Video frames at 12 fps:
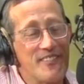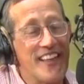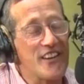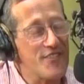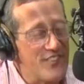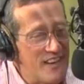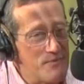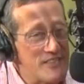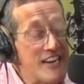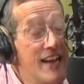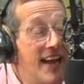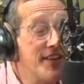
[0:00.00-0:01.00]
Thank you very much.
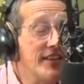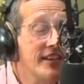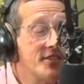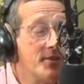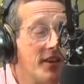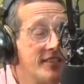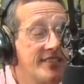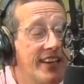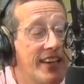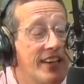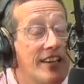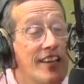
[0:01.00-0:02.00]
And to our
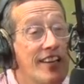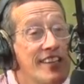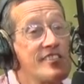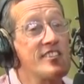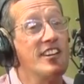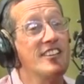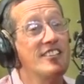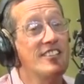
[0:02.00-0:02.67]
dear listener,